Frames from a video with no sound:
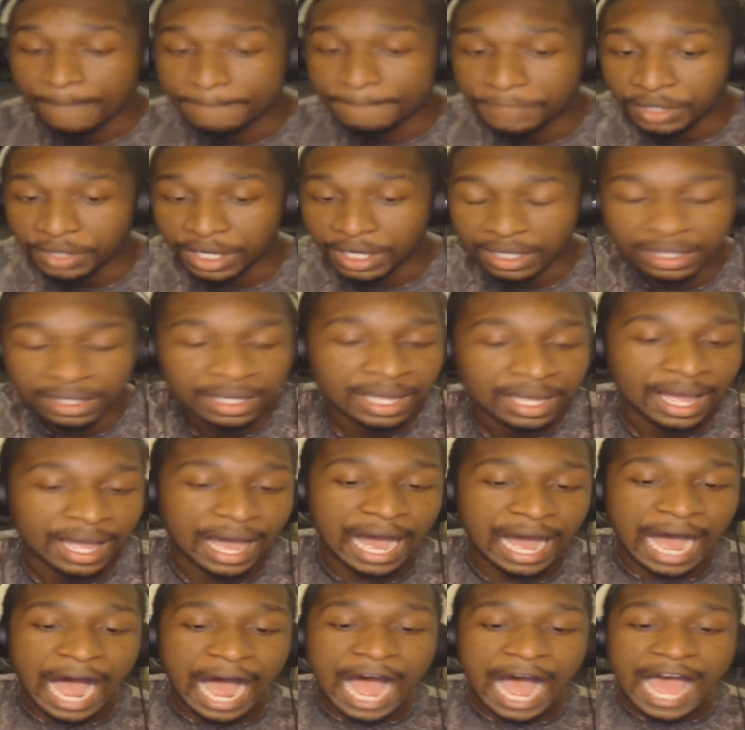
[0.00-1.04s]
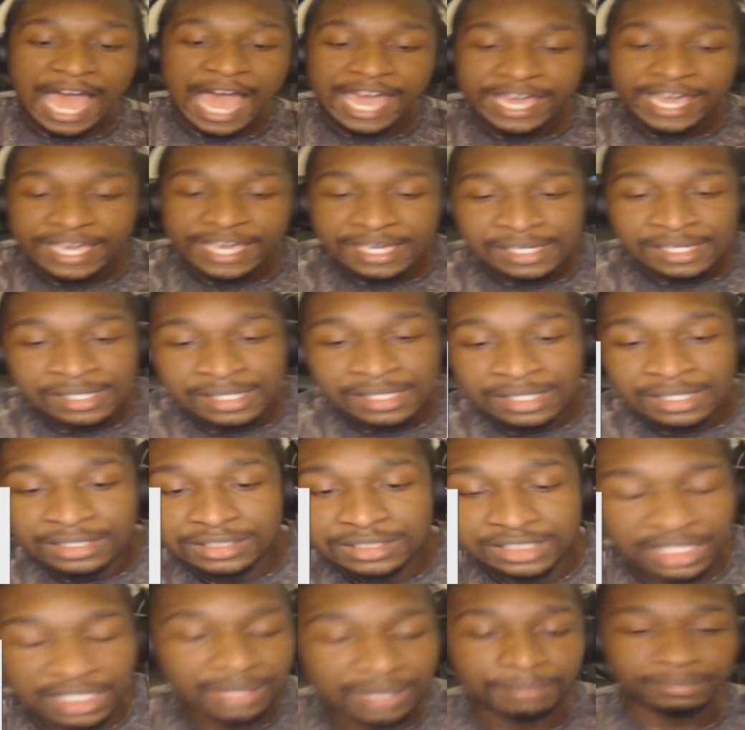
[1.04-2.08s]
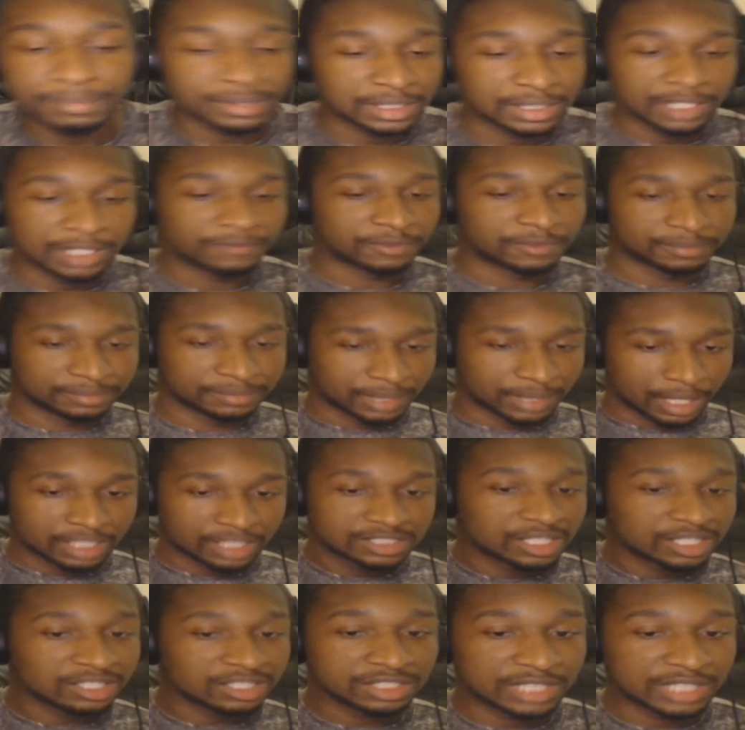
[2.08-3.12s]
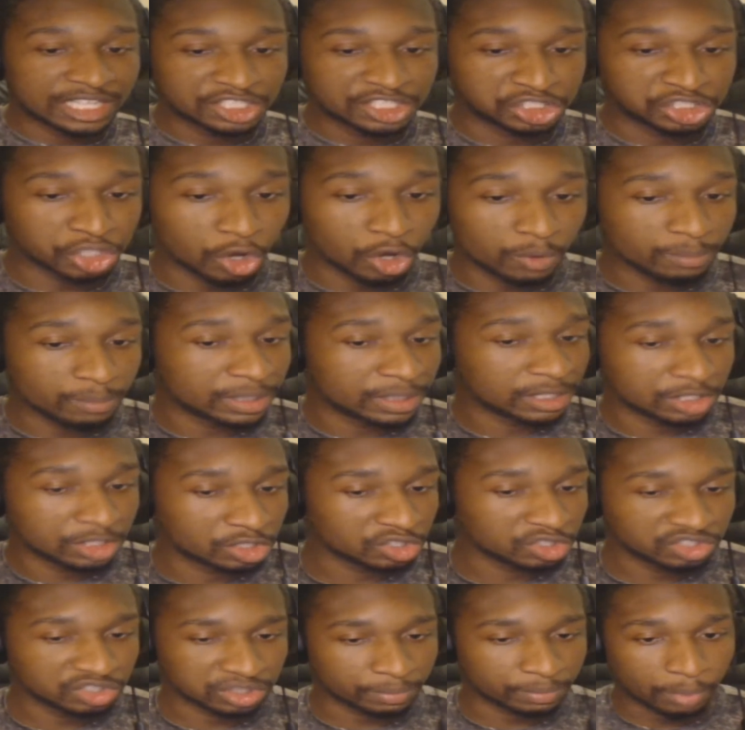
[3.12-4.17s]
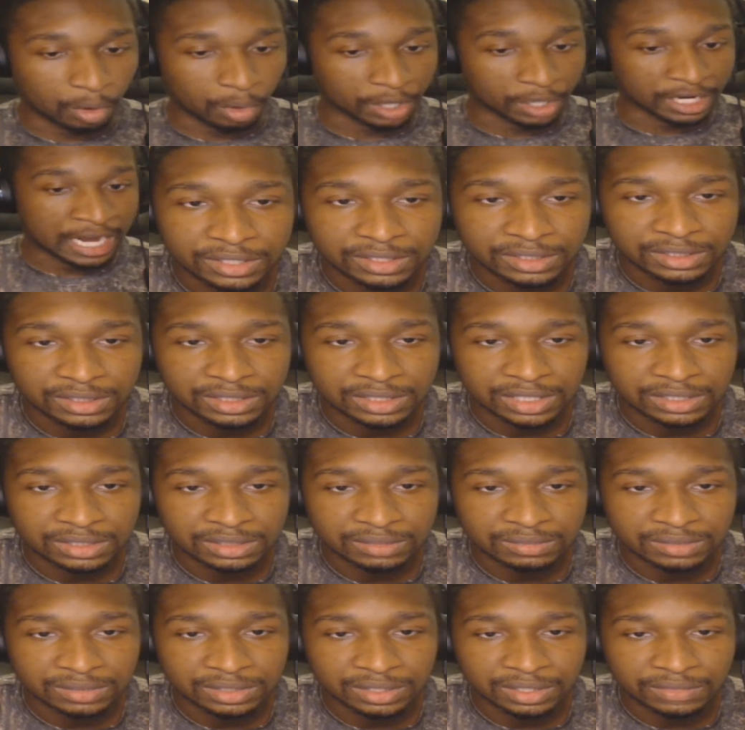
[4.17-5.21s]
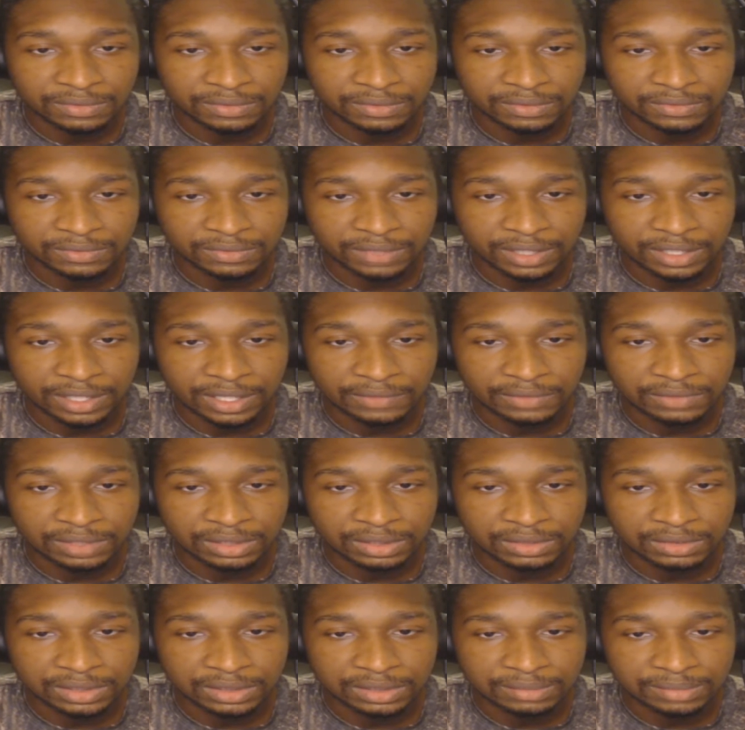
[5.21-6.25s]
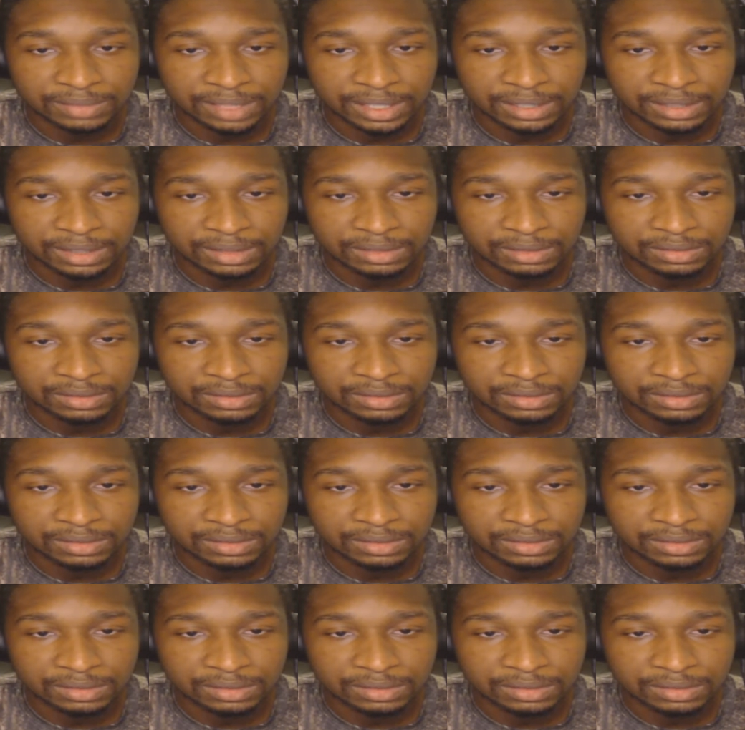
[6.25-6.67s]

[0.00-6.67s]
Bruh, I didn't believe him until they showed me the news report. Sets himself on fire after losing bet.